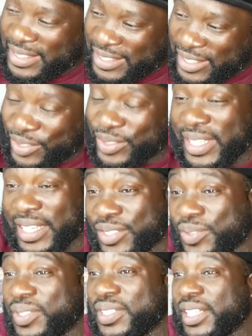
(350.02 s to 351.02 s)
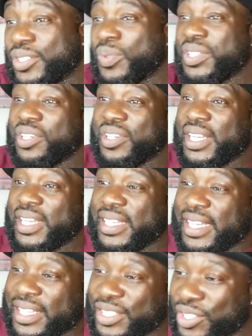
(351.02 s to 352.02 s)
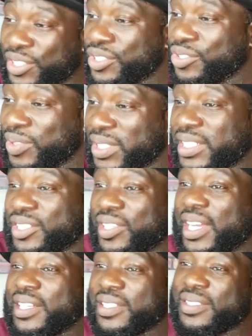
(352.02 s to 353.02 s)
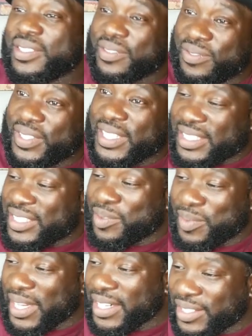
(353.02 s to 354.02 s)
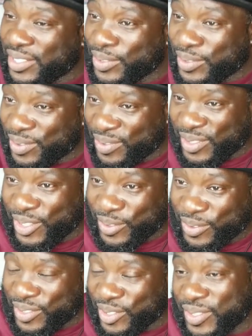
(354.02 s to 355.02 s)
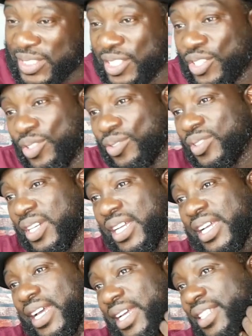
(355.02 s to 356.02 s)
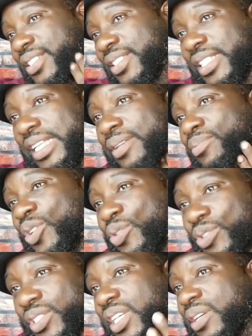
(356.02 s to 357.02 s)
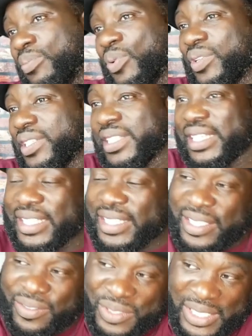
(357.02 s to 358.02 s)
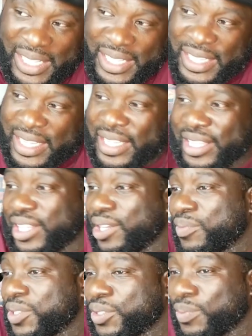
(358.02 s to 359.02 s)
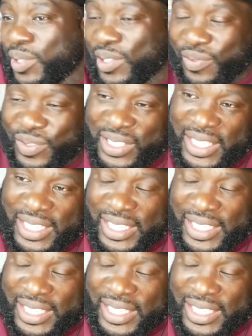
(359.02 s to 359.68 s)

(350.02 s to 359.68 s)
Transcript: So that's where your head at. You're really trying to convince somebody to see you as the most important thing, if not the most beautiful thing.